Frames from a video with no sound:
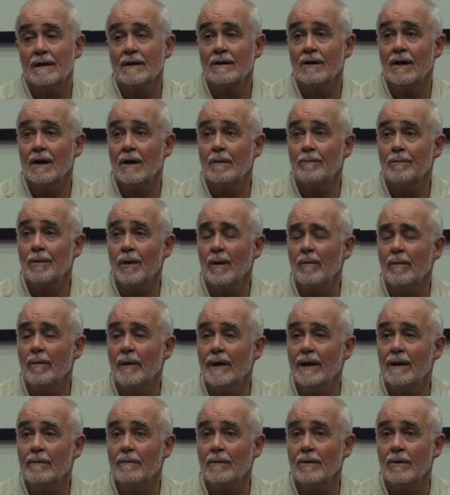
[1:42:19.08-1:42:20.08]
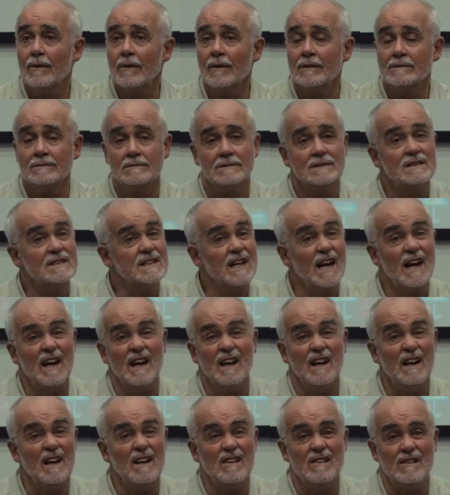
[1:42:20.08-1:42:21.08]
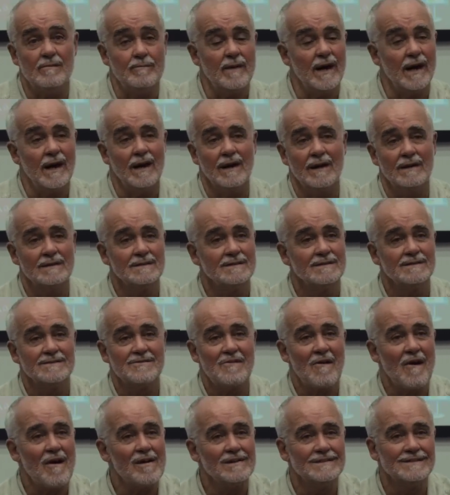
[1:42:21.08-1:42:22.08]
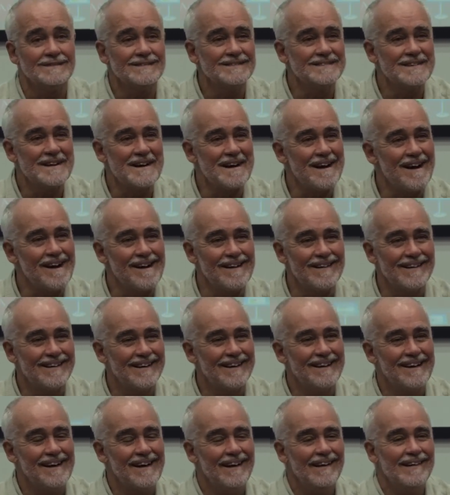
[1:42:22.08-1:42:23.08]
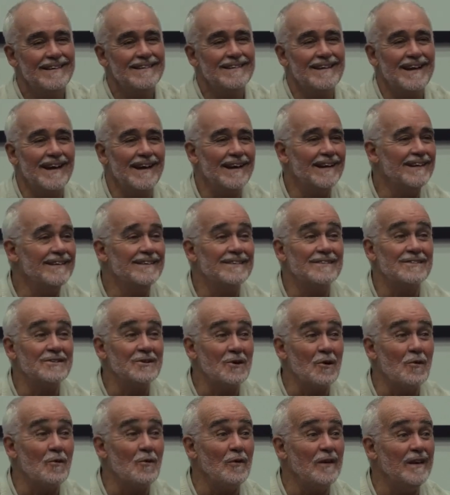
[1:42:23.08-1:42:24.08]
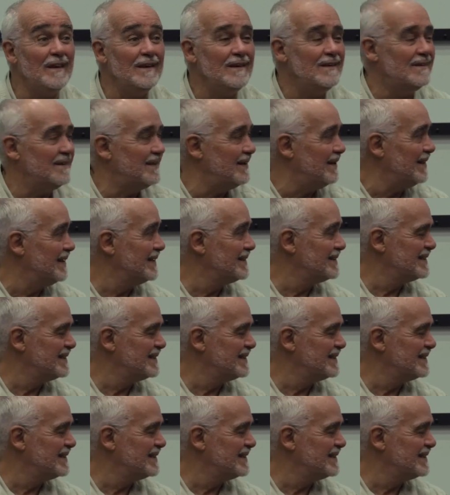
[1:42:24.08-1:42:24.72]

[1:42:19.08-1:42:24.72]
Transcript: not a problem anymore. It's getting easy, man. It's getting so easy.